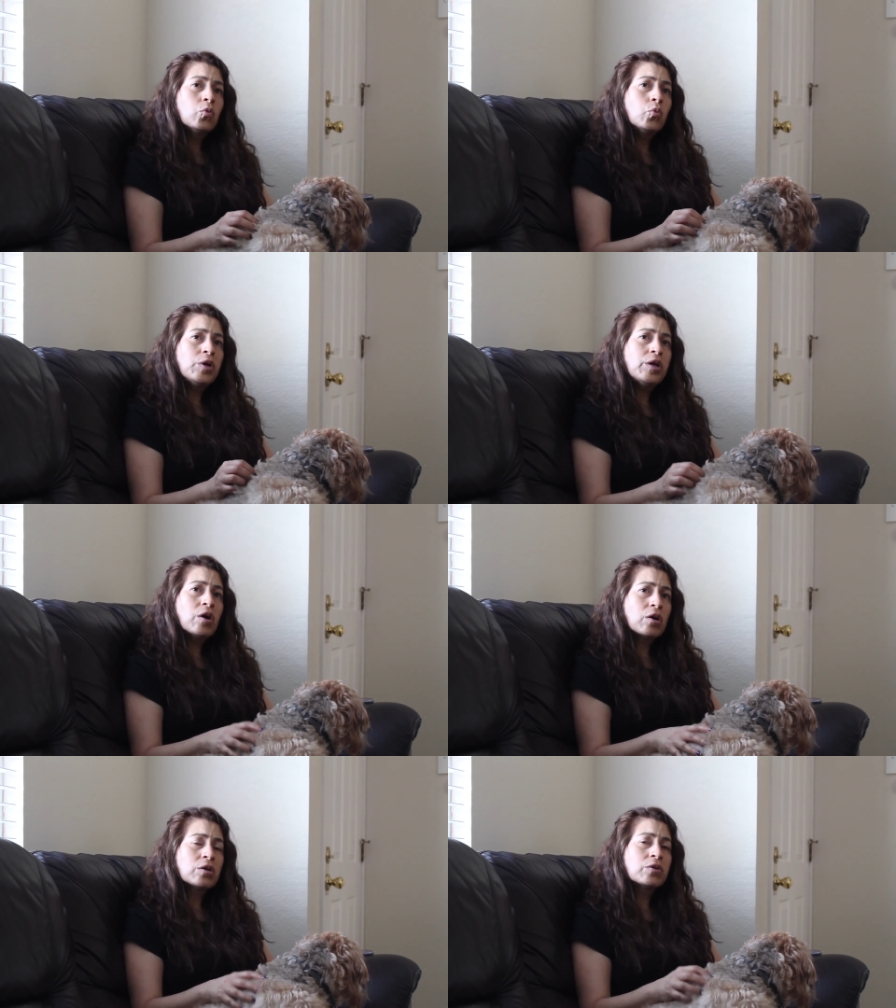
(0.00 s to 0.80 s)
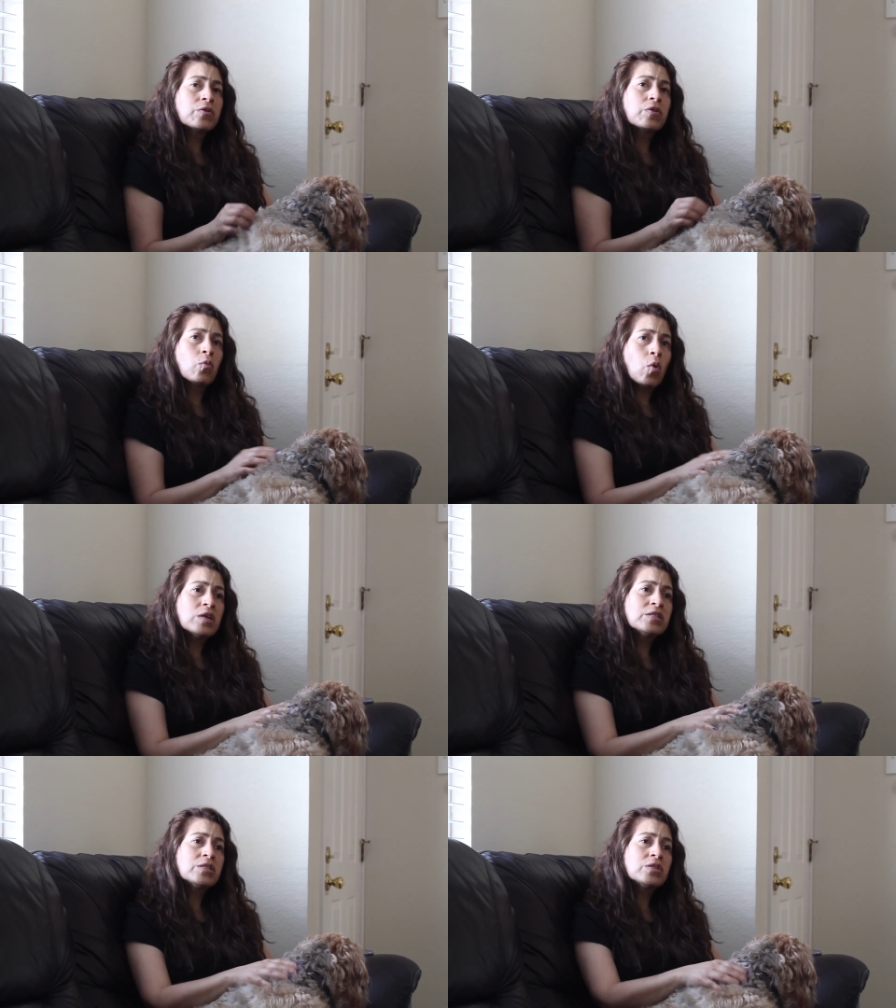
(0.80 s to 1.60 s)
We are the
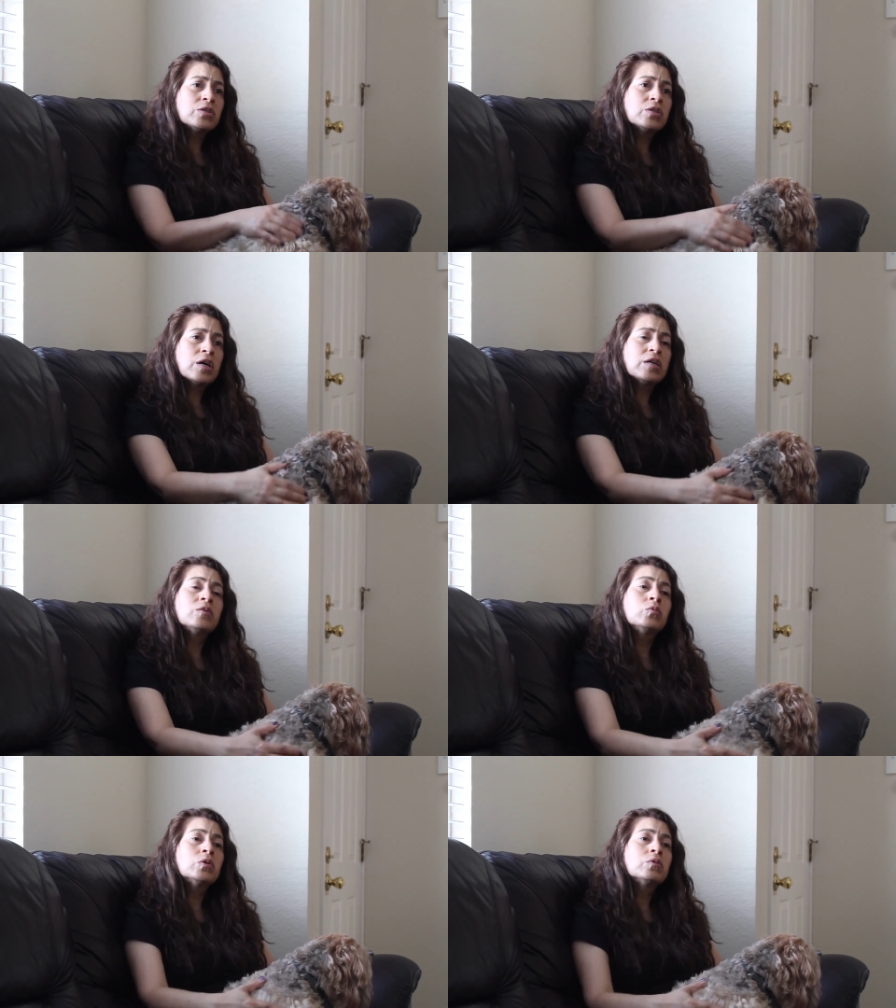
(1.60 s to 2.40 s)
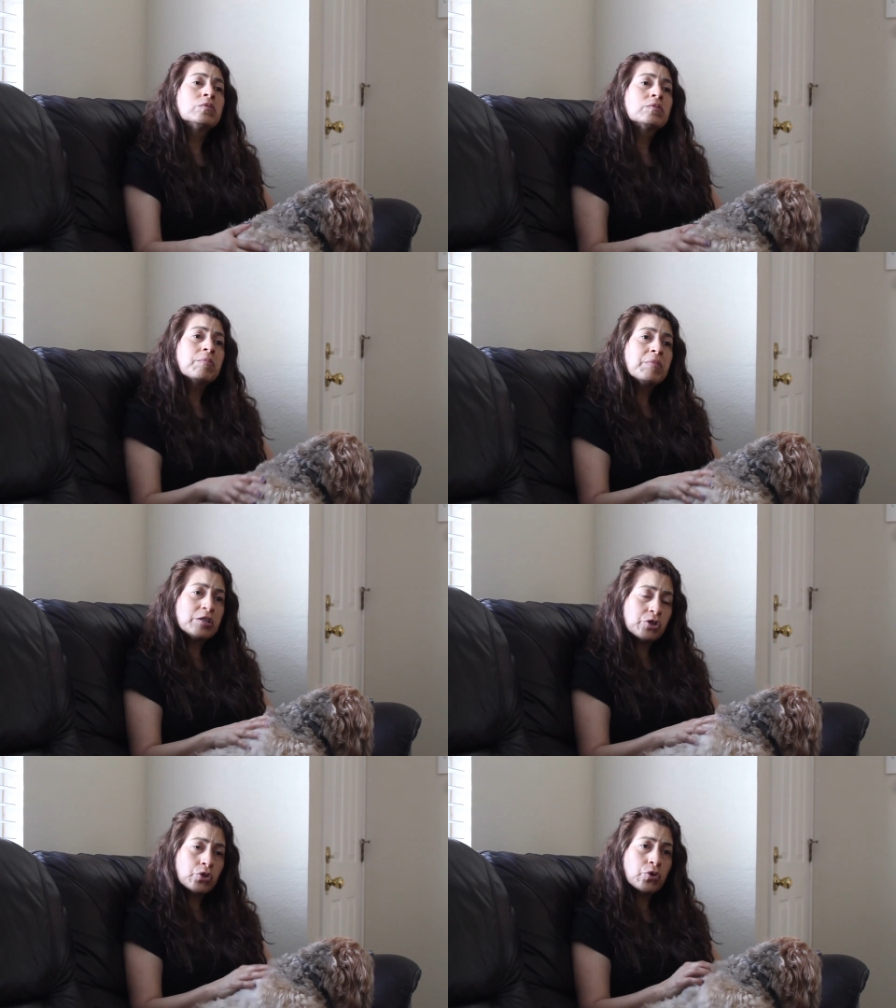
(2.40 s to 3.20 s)
ones that will make
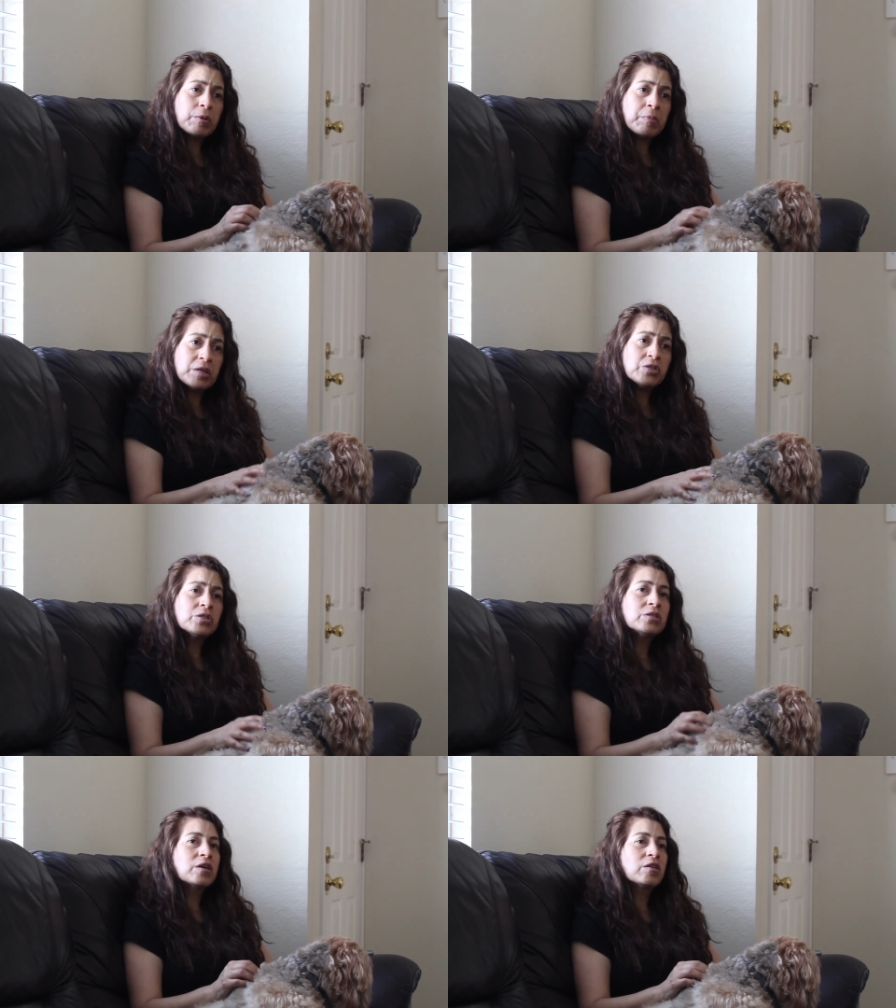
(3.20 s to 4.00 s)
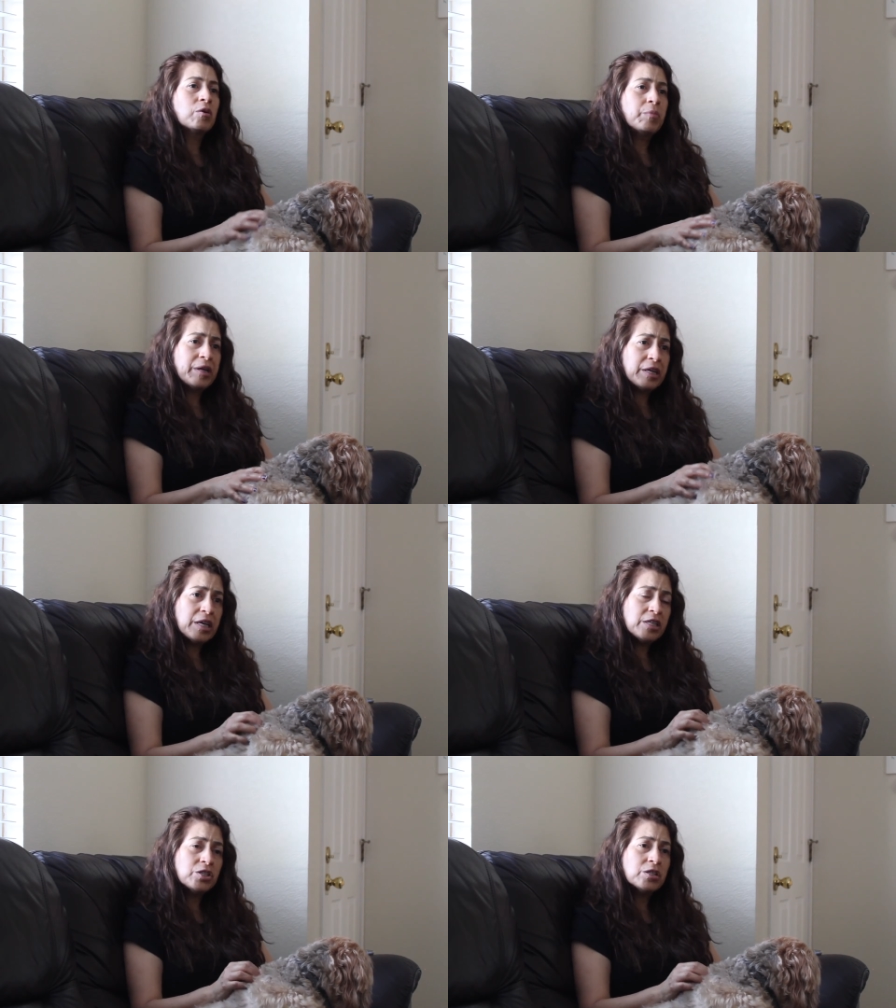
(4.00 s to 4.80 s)
sure the patients get their
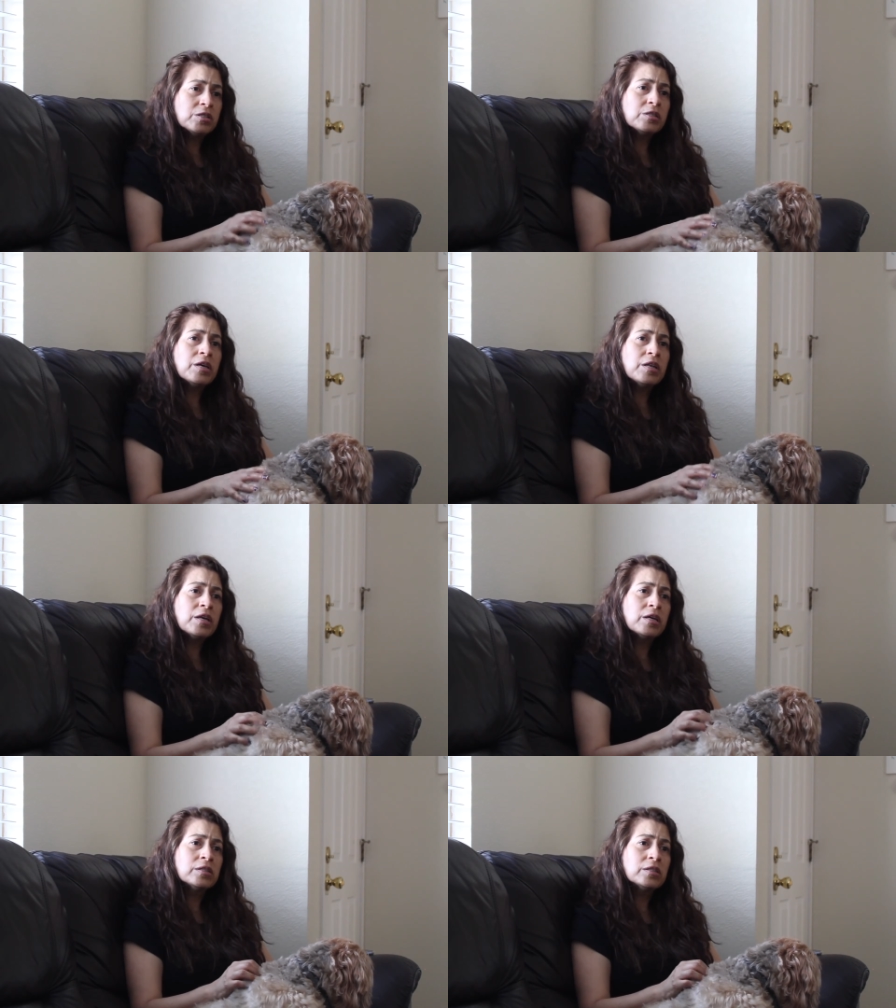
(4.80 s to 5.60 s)
medications in the